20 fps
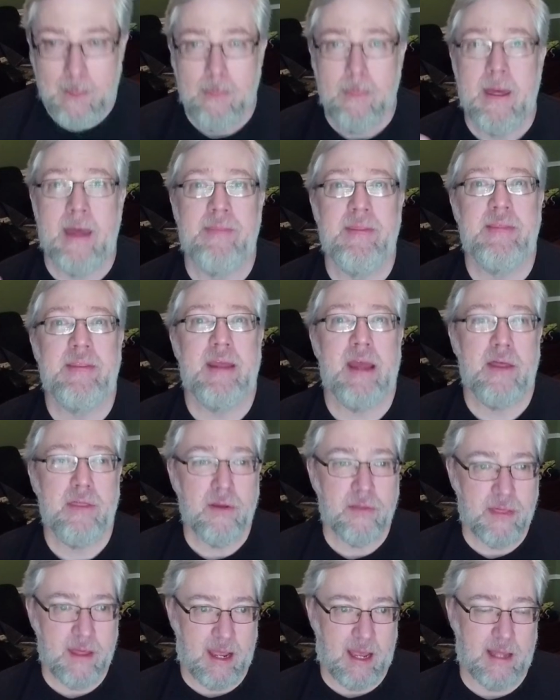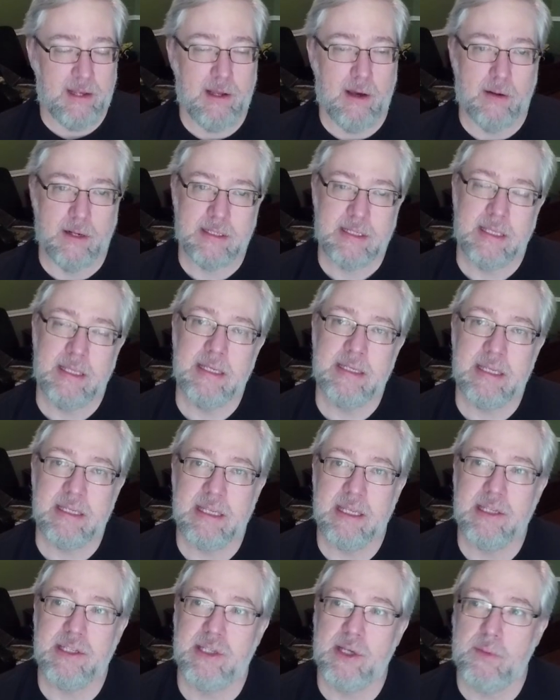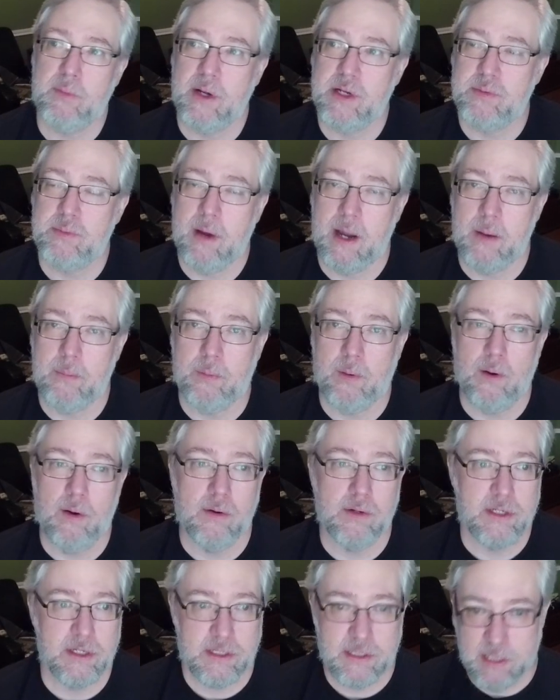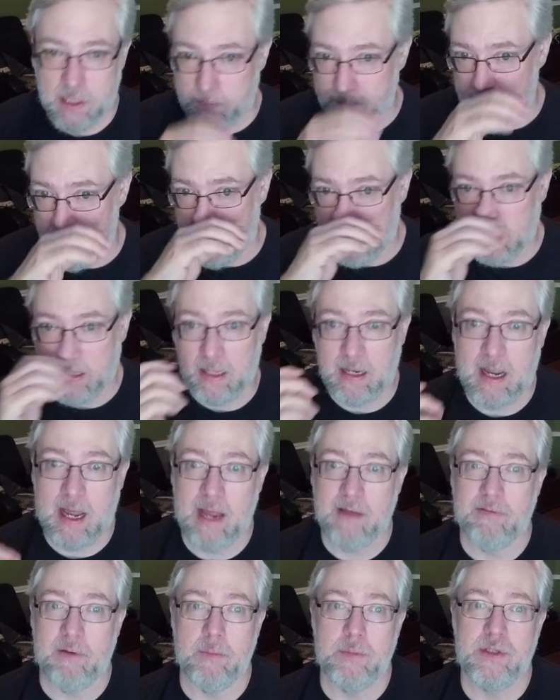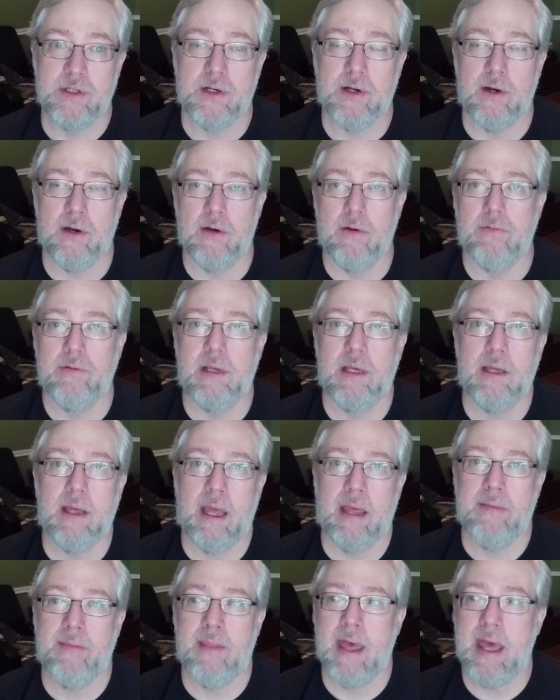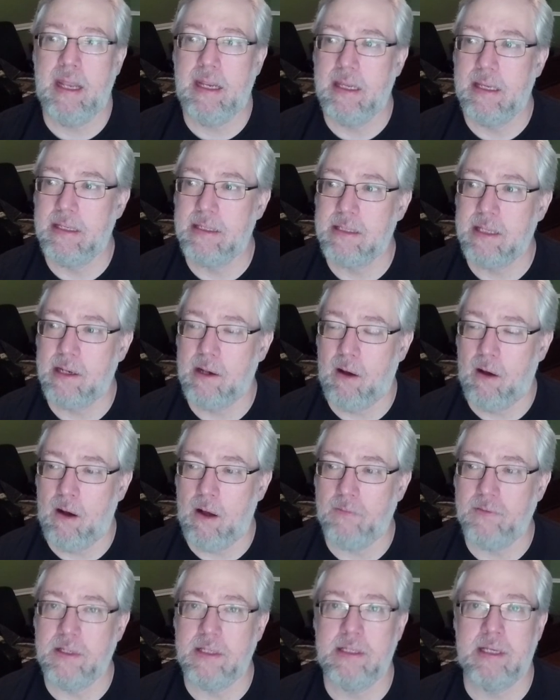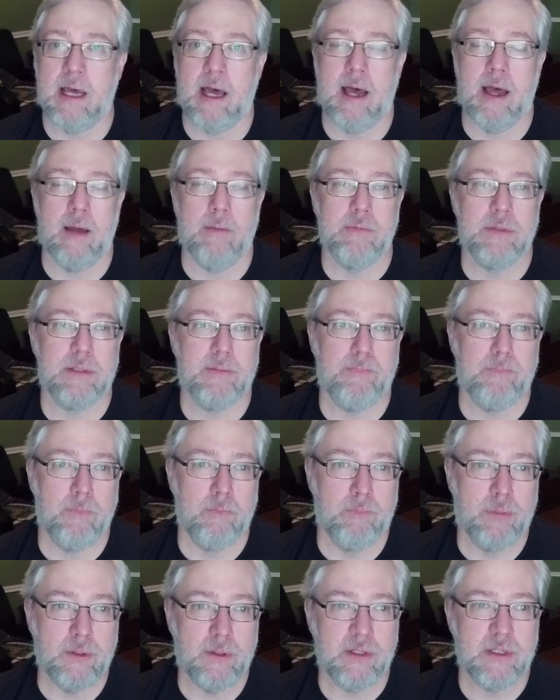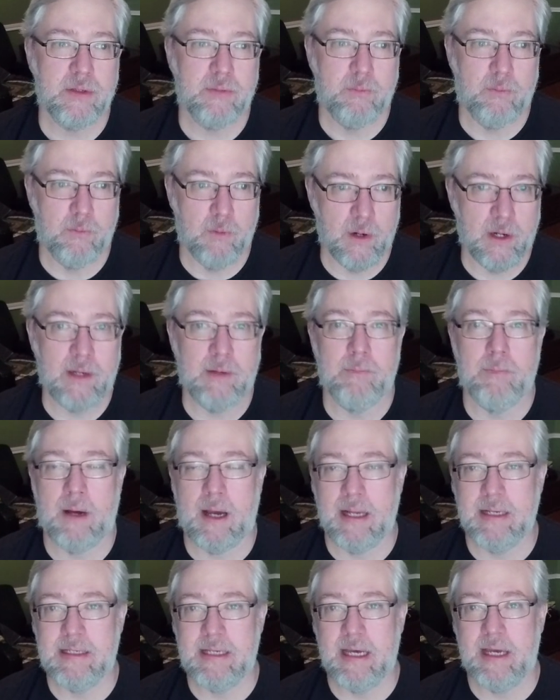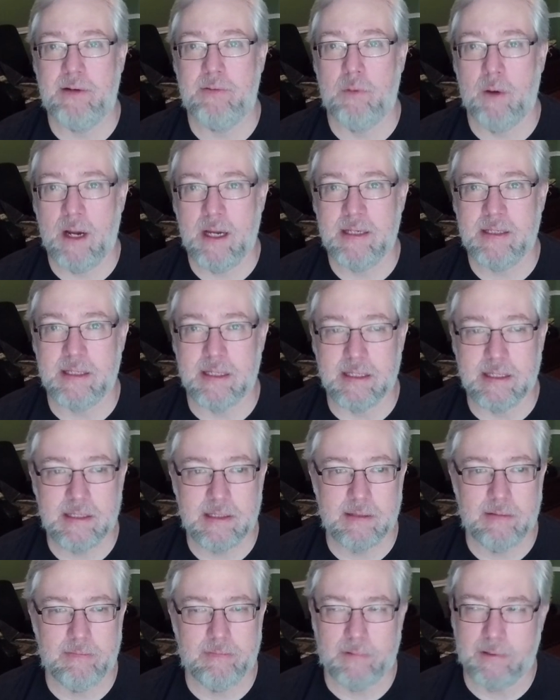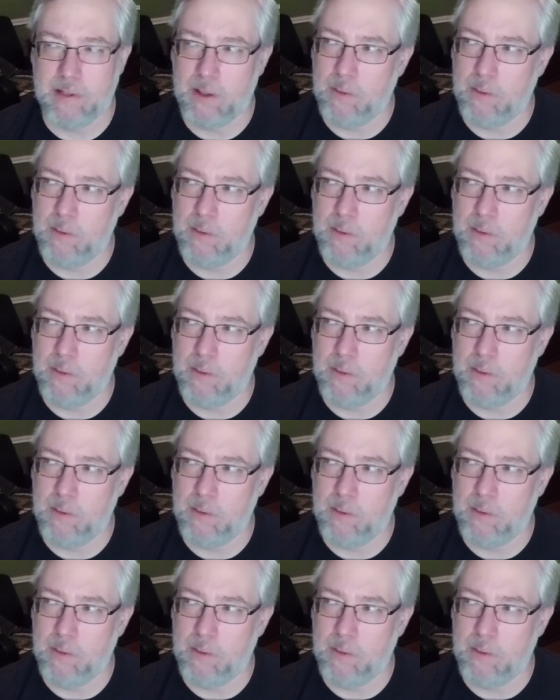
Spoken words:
And then the other thing I noticed, and this isn't so much my approach as something that I've observed, and that is that oftentimes books written by dead racists, well, they